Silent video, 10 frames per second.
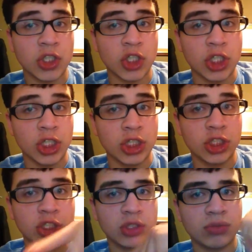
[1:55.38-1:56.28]
she
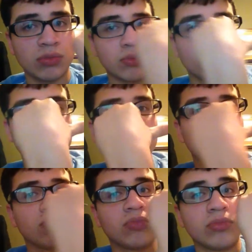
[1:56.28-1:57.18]
is
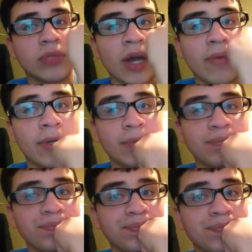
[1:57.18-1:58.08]
that way,
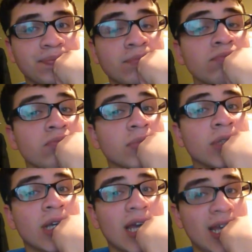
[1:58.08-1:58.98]

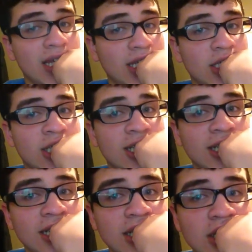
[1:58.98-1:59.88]
and
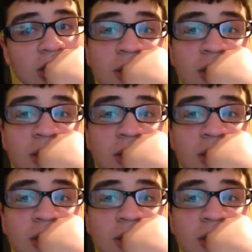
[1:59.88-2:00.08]
she is